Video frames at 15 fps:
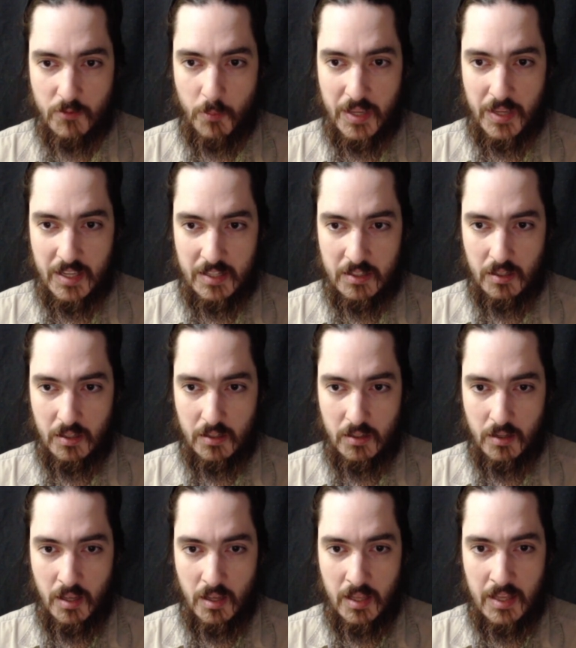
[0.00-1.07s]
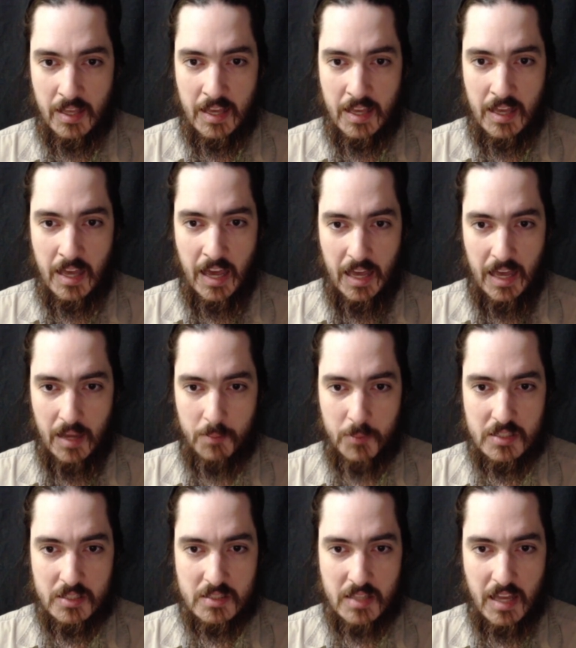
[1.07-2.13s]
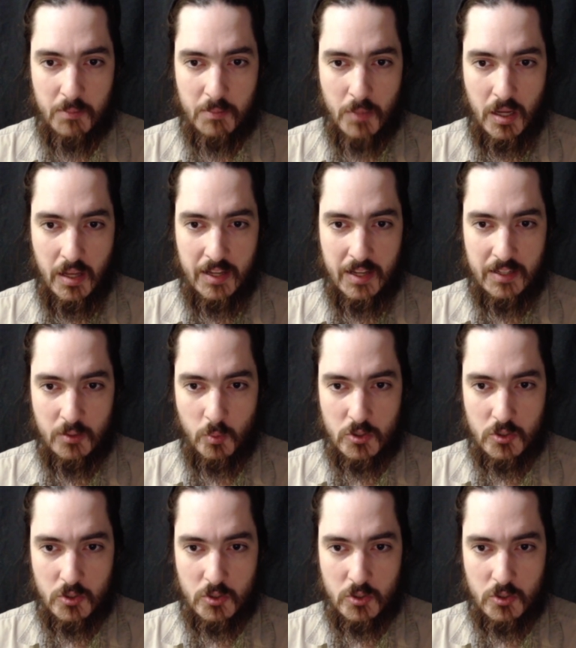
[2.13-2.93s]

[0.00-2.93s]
opinion. Happy is that mind which,